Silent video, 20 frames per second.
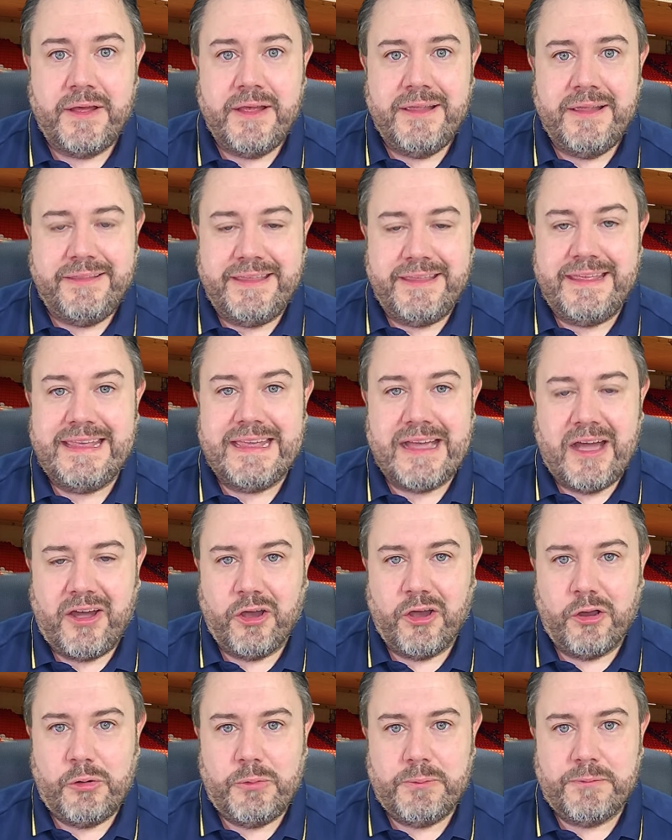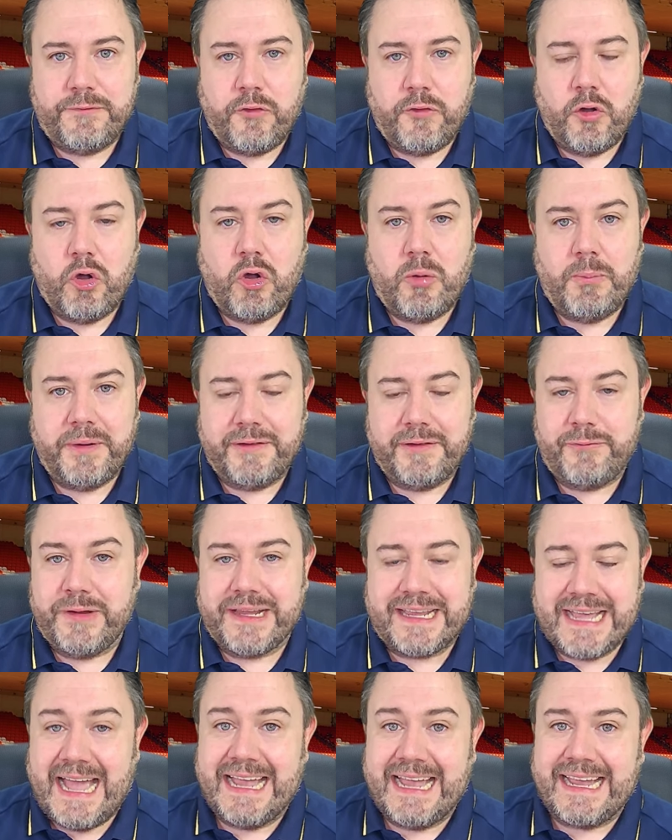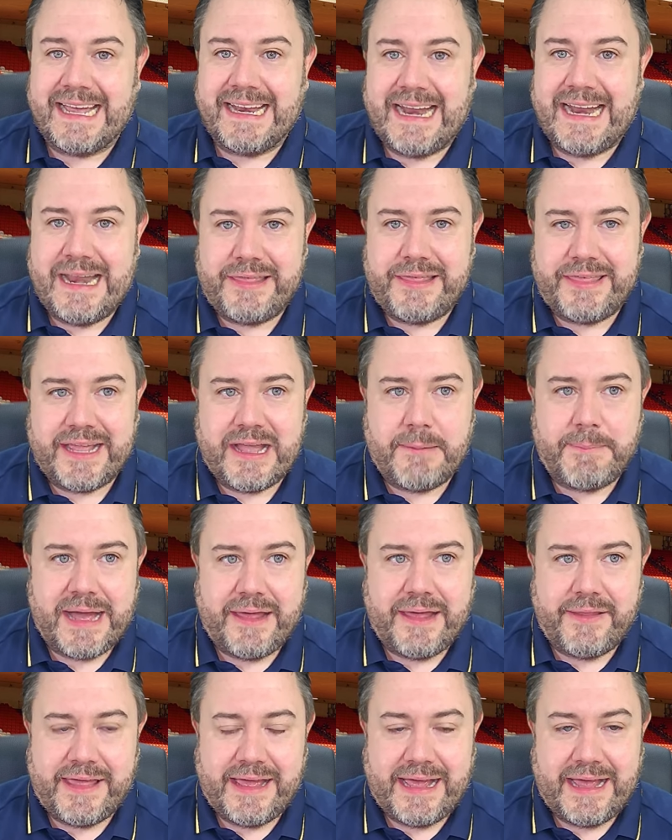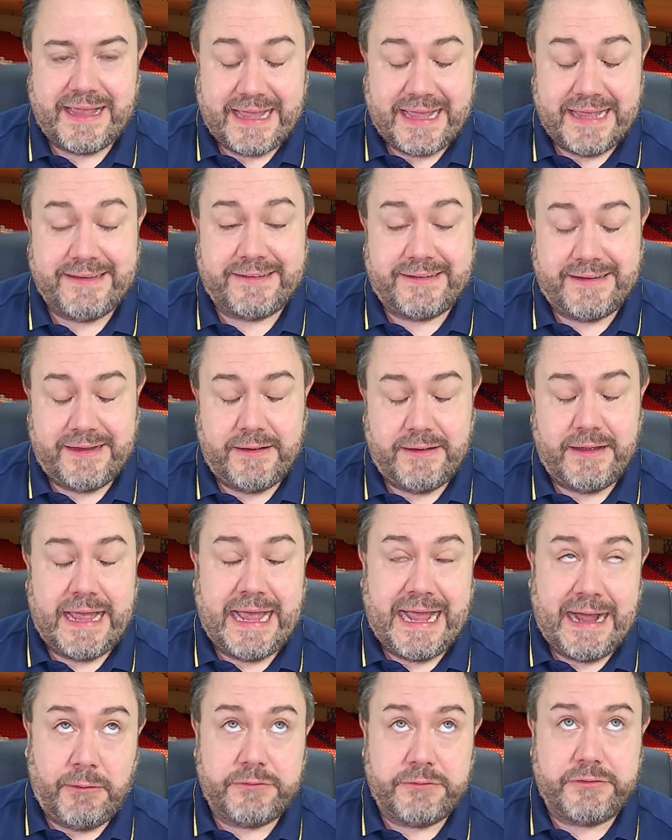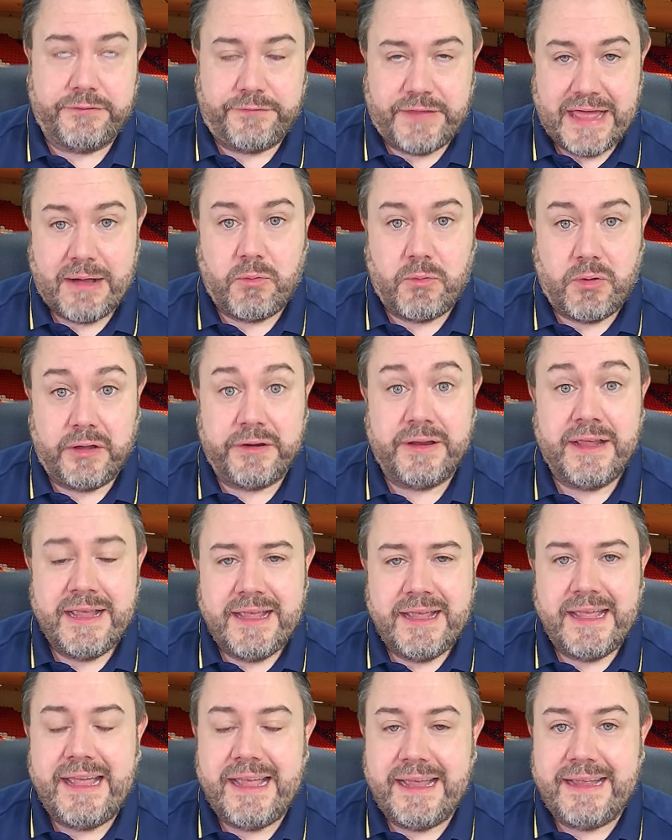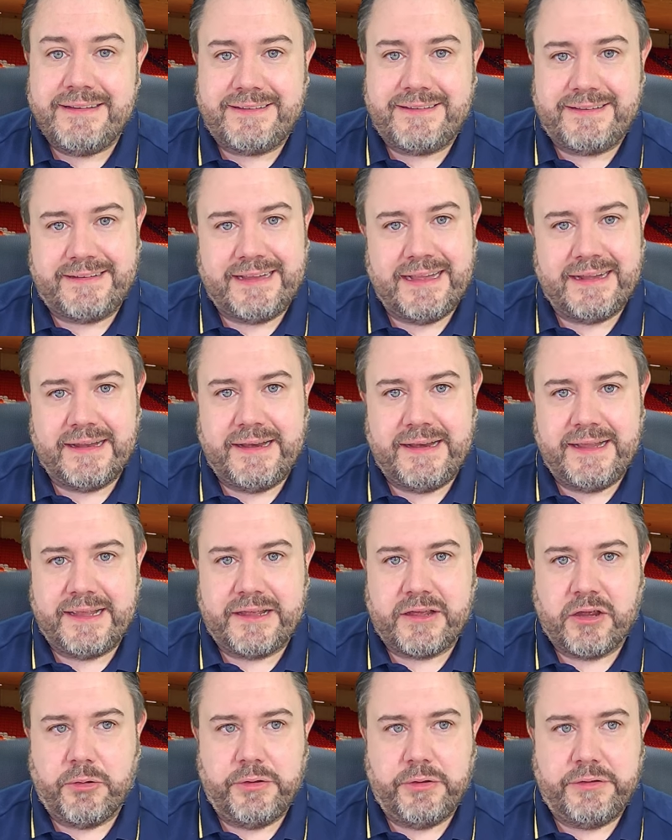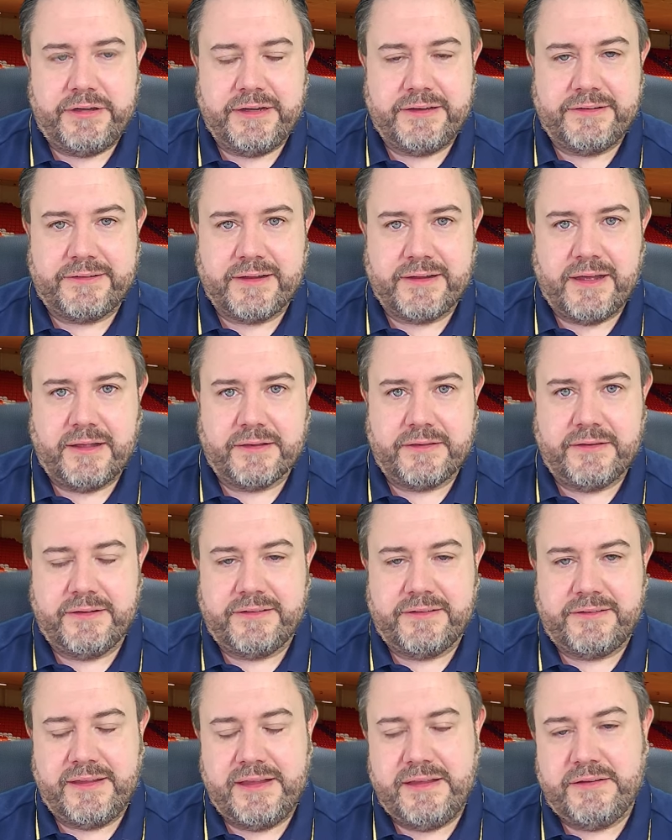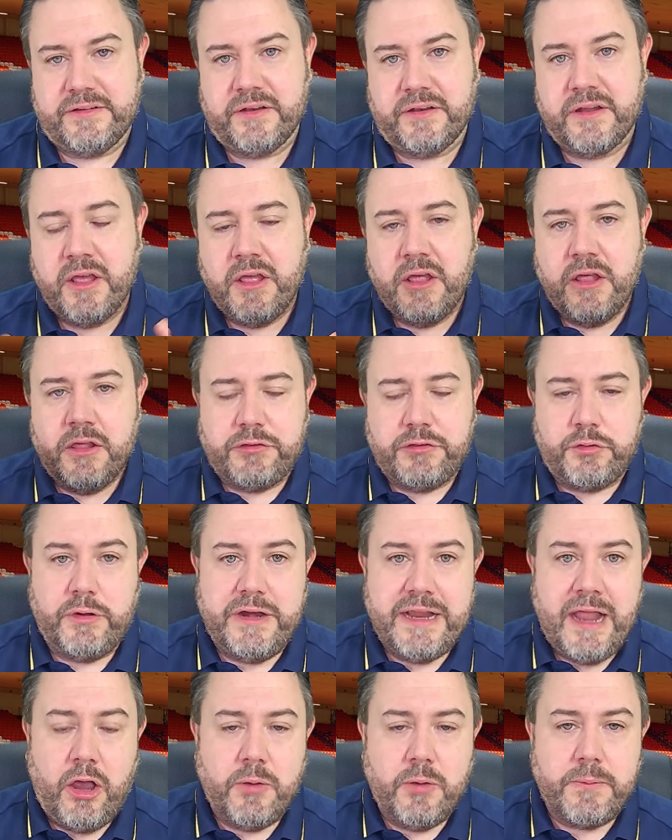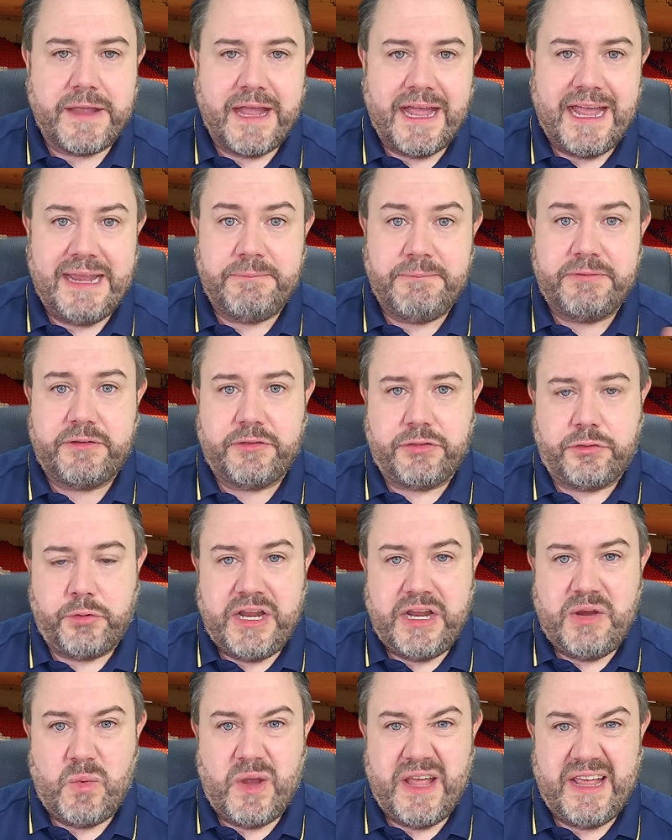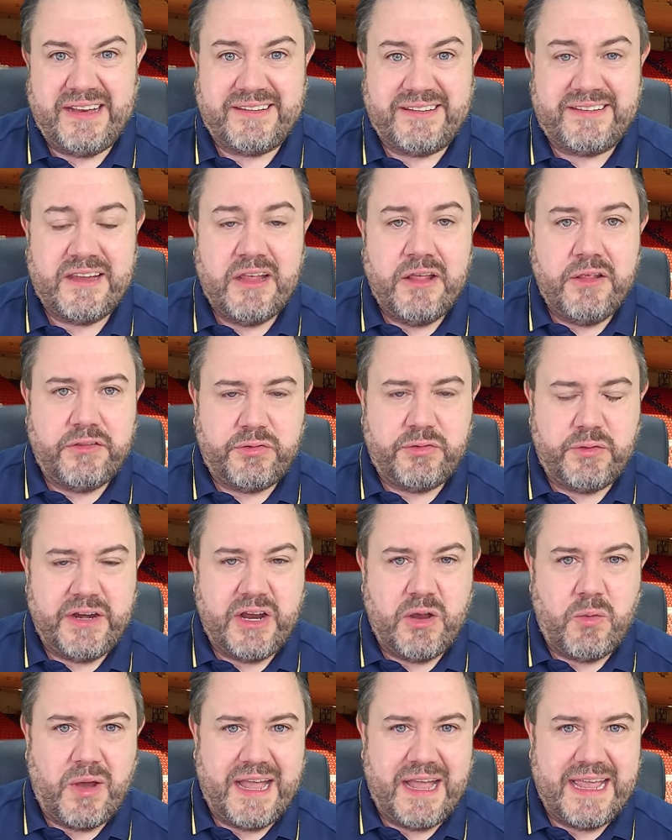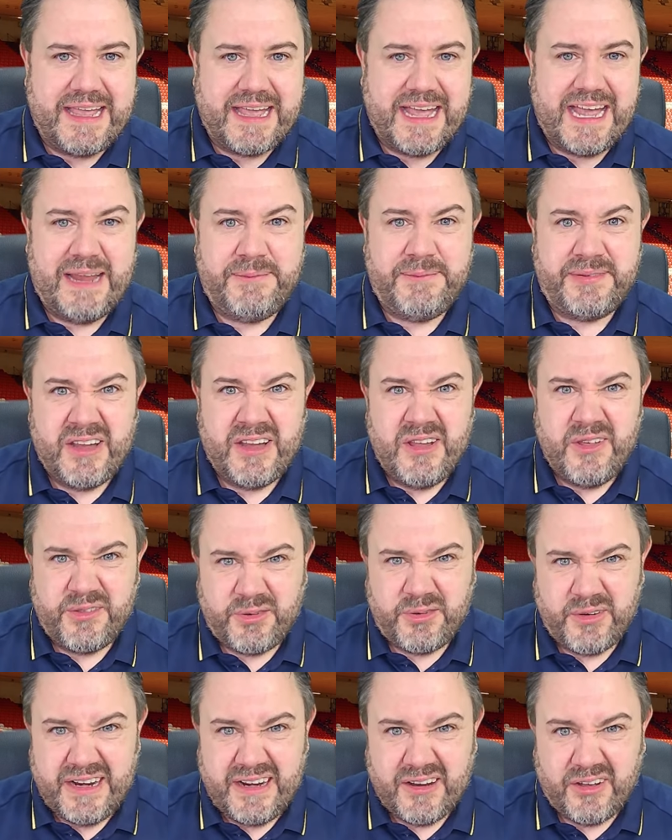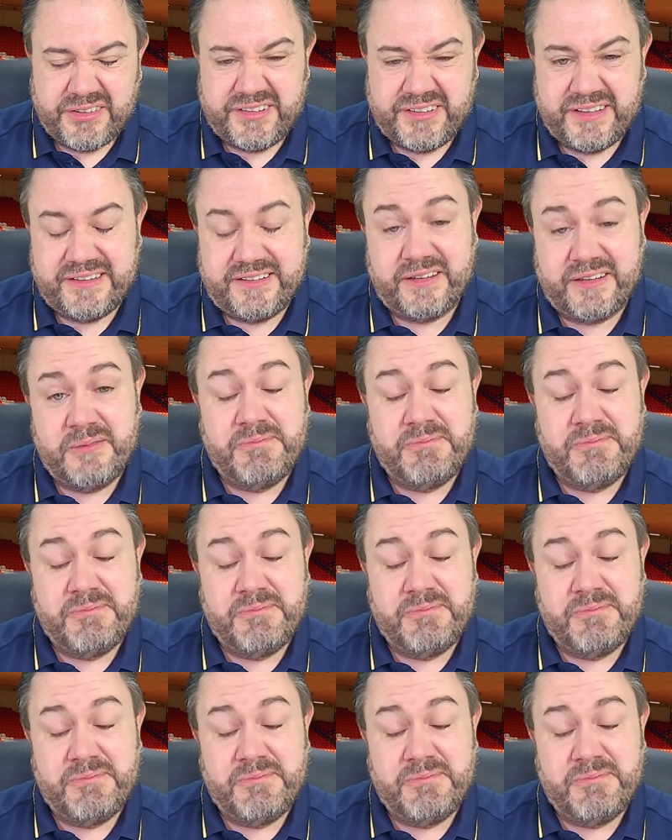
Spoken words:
the home form. But if we can get anything about that again out of that one, it is still an encouraging start to the season. Three home games, three wins, three away games, three losses.